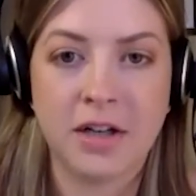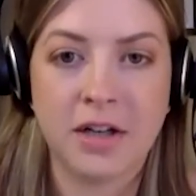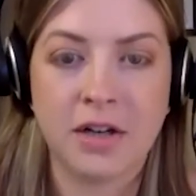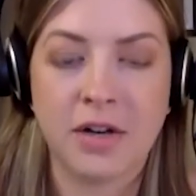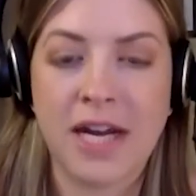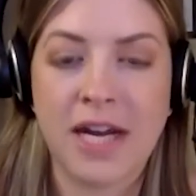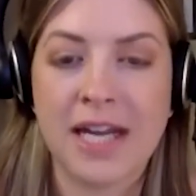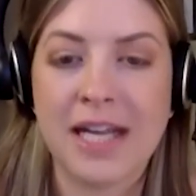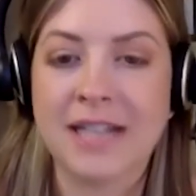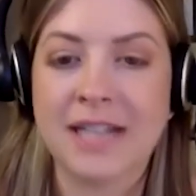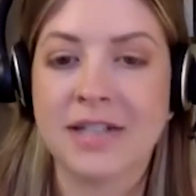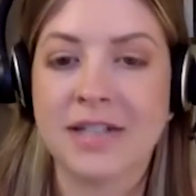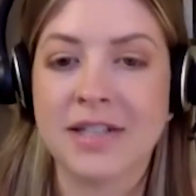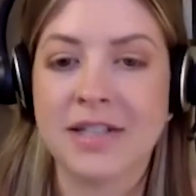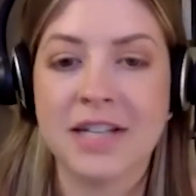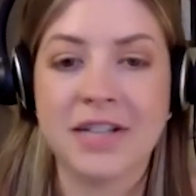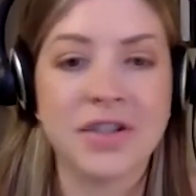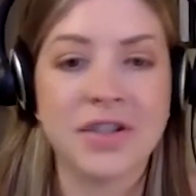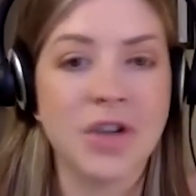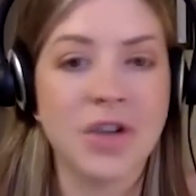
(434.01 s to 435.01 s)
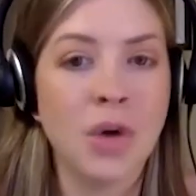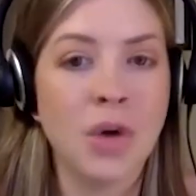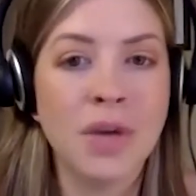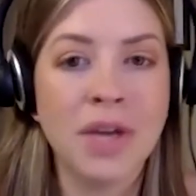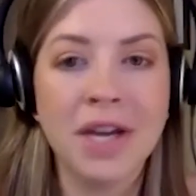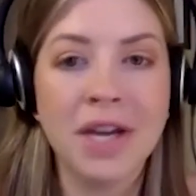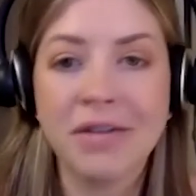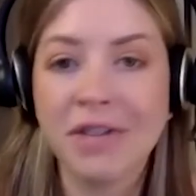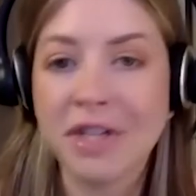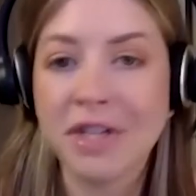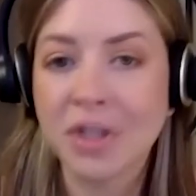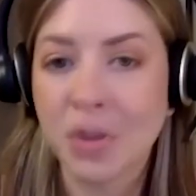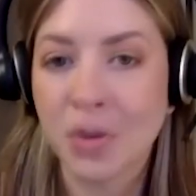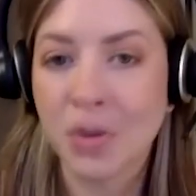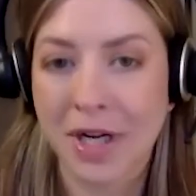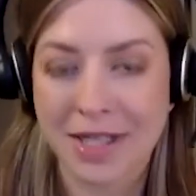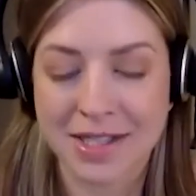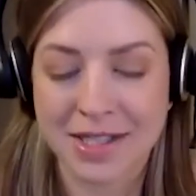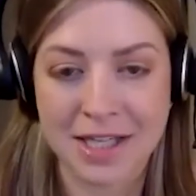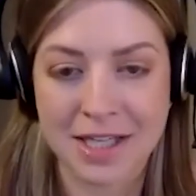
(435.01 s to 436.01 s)
Okay, it's it's no
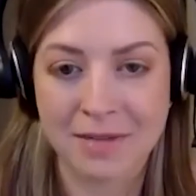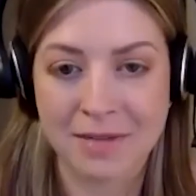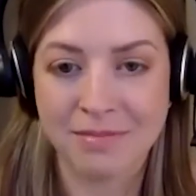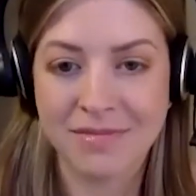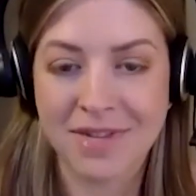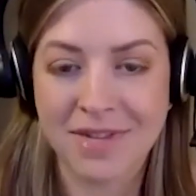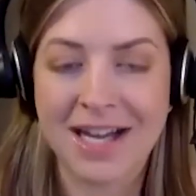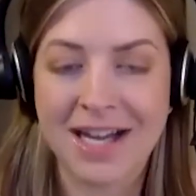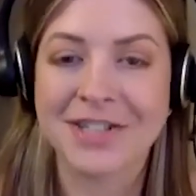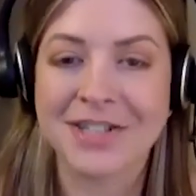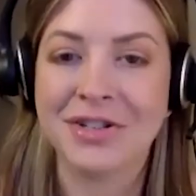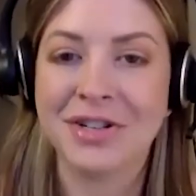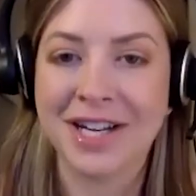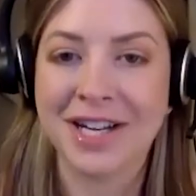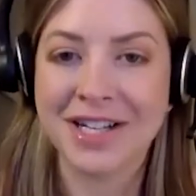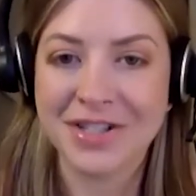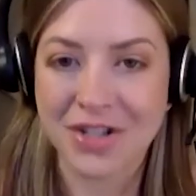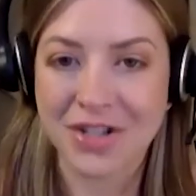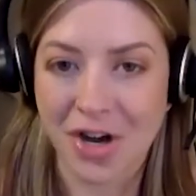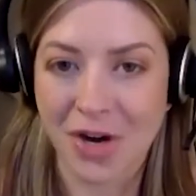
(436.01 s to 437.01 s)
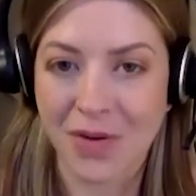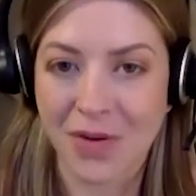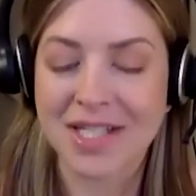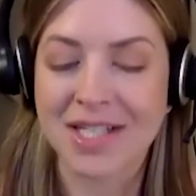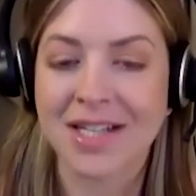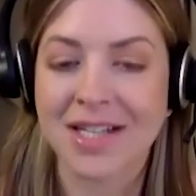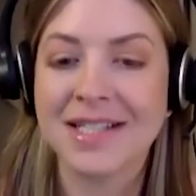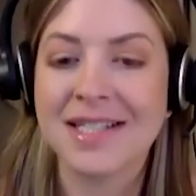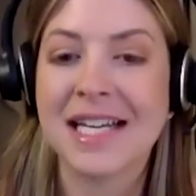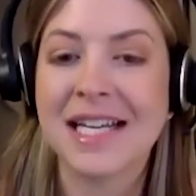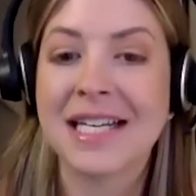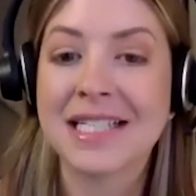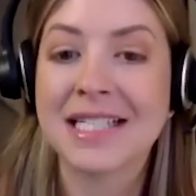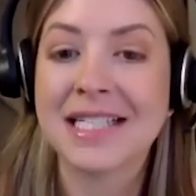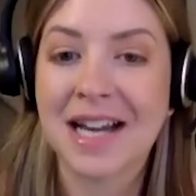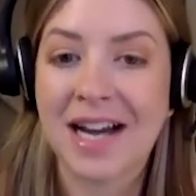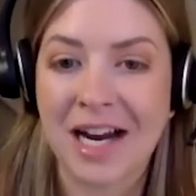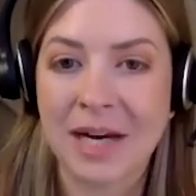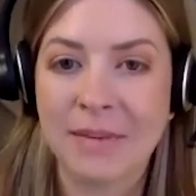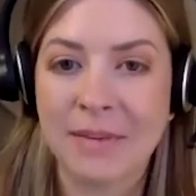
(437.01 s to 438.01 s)
get-rich-quick scheme. As you guys know, it does take
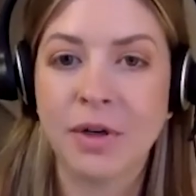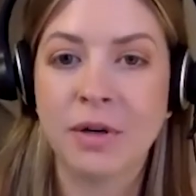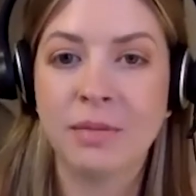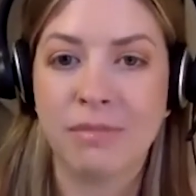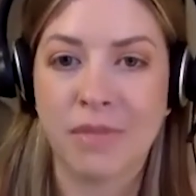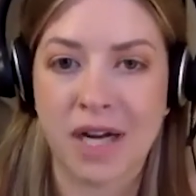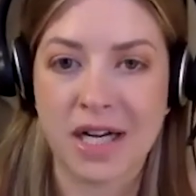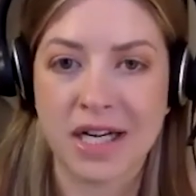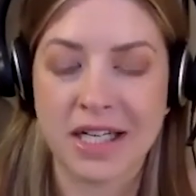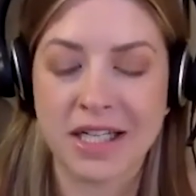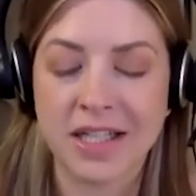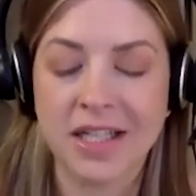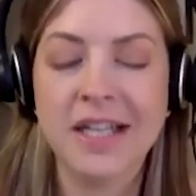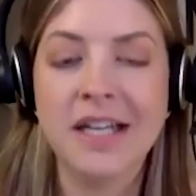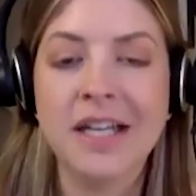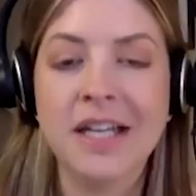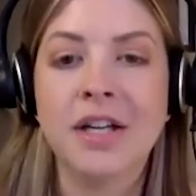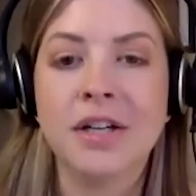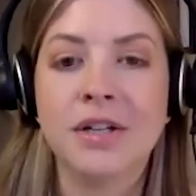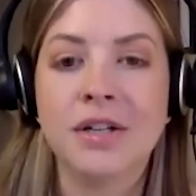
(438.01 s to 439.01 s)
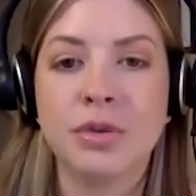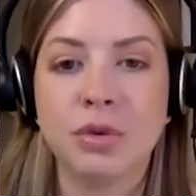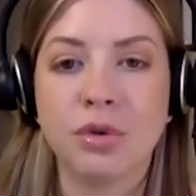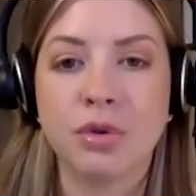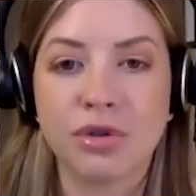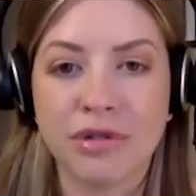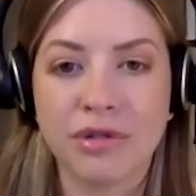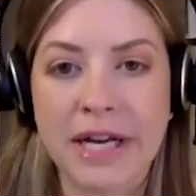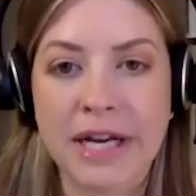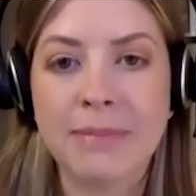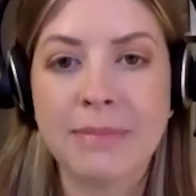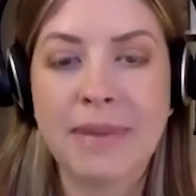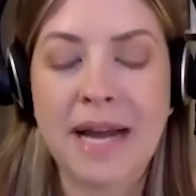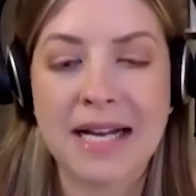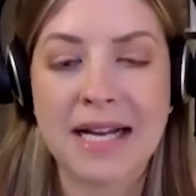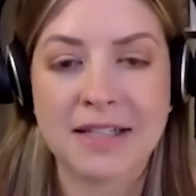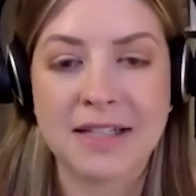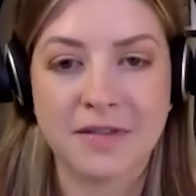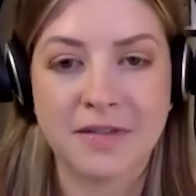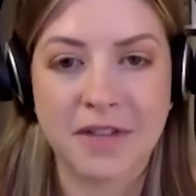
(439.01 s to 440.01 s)
time or money to create
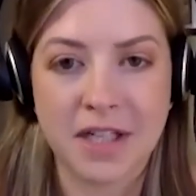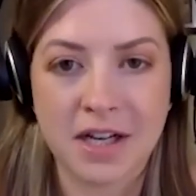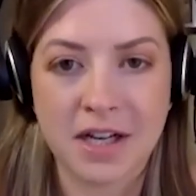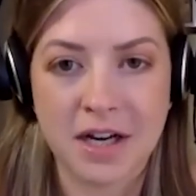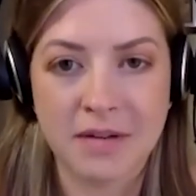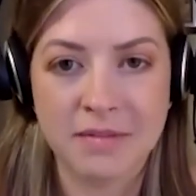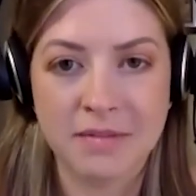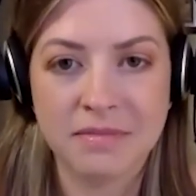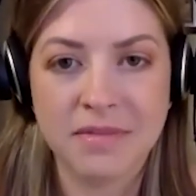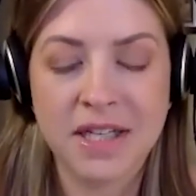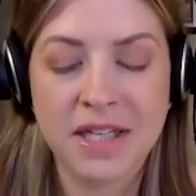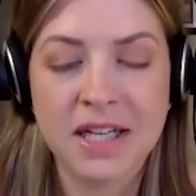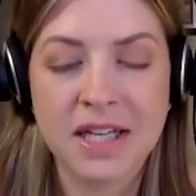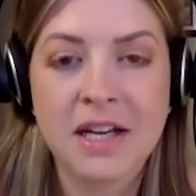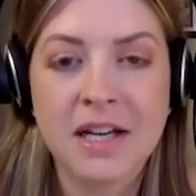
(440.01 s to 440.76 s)
passive income.